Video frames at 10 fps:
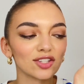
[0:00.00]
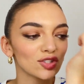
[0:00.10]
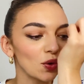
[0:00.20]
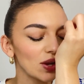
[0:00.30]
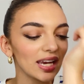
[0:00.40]

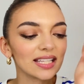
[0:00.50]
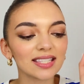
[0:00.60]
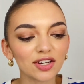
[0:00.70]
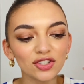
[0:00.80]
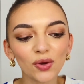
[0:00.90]
So
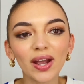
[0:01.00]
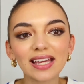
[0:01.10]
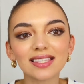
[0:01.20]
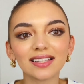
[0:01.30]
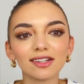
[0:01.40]
there's no
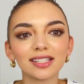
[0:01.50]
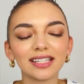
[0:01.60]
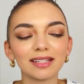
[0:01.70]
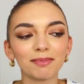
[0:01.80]
hazelnut in it,